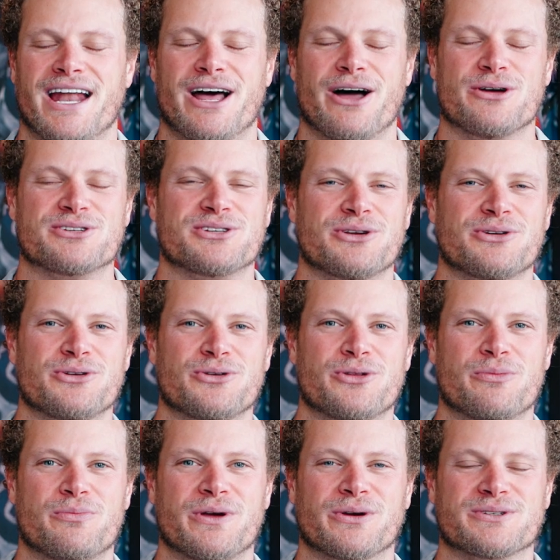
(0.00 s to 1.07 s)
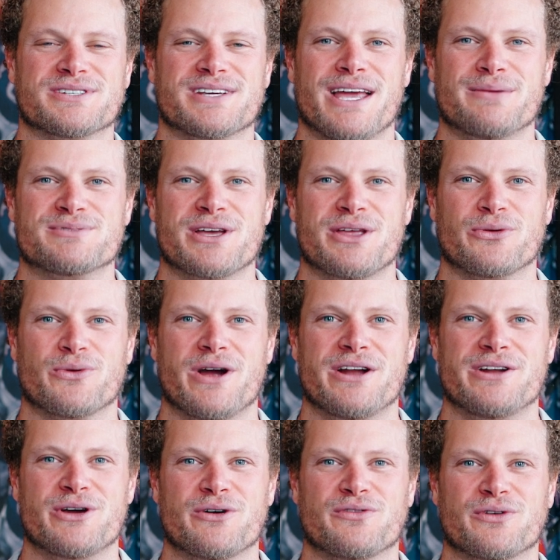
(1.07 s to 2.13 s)
And I also do the Bills games on the
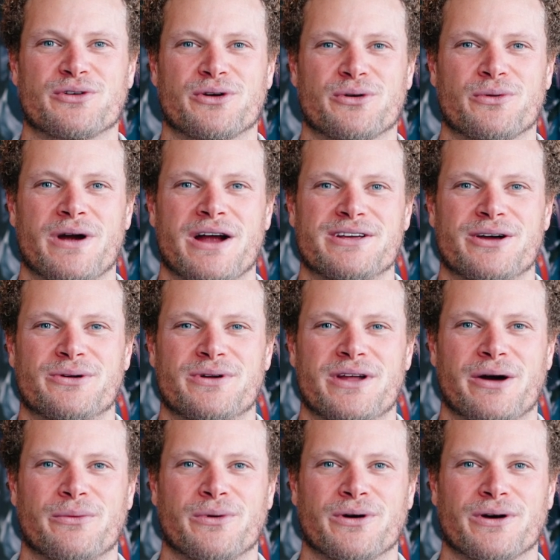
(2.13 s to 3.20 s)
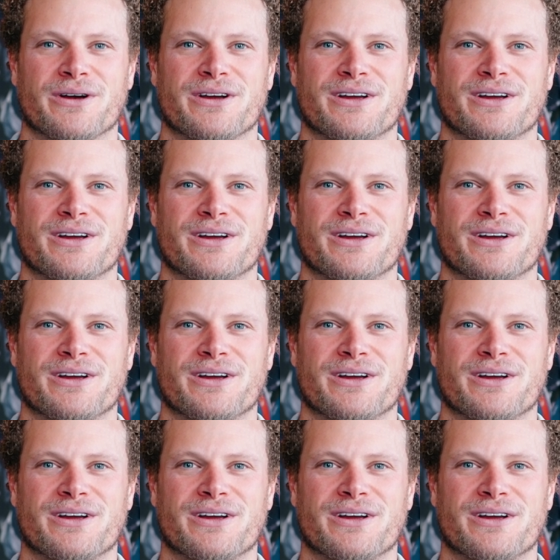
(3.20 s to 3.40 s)
radio for their radio network.